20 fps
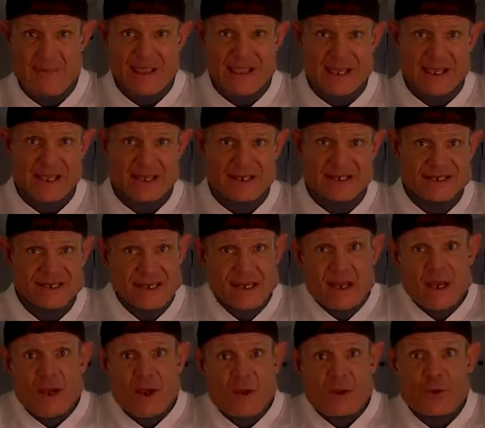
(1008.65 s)
Because
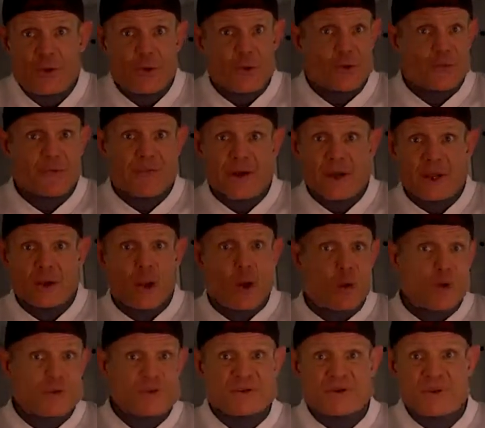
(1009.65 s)
you're fucking
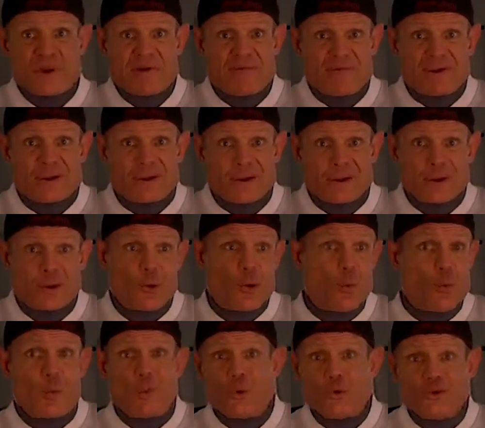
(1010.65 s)
Otis Griffin. You're
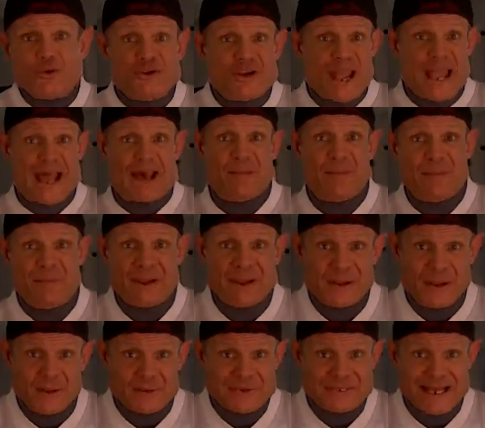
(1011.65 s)
a world champ. You
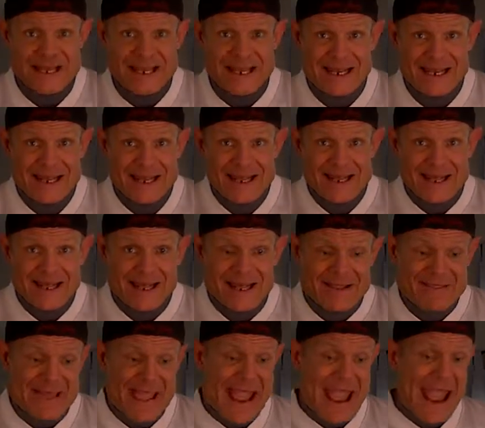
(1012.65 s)
know what I'm saying?
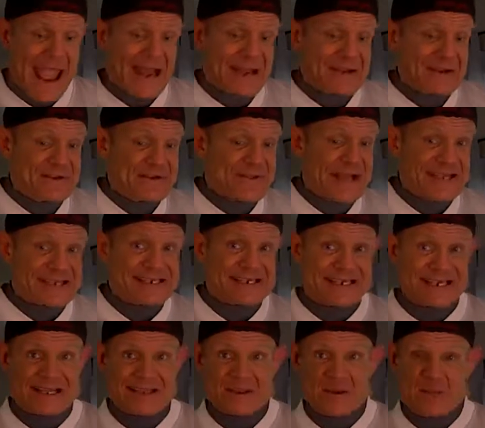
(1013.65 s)
They hand you that
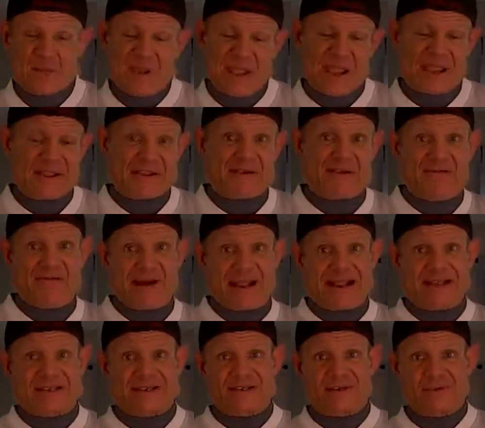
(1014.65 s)
shit. They're picking your
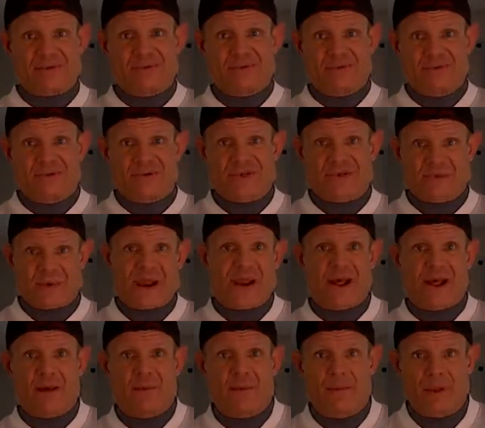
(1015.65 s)
fights, dude.
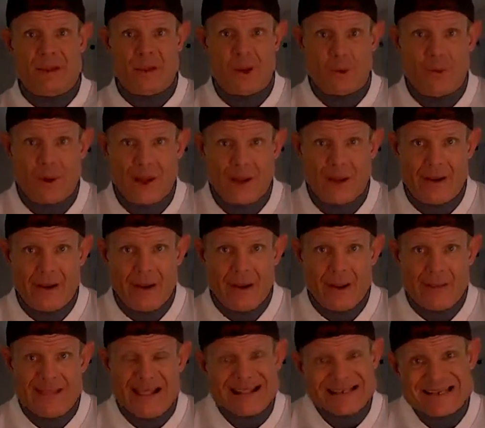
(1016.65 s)
Straight up. You know what?
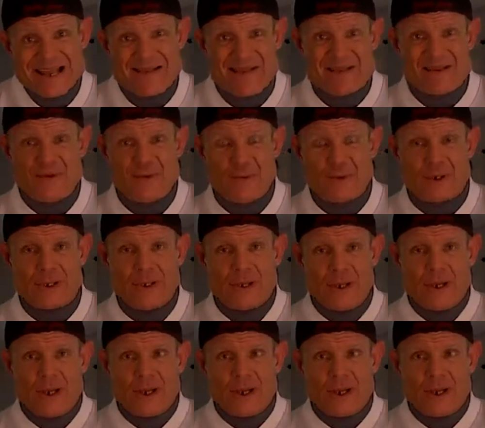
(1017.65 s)
That's how they do it.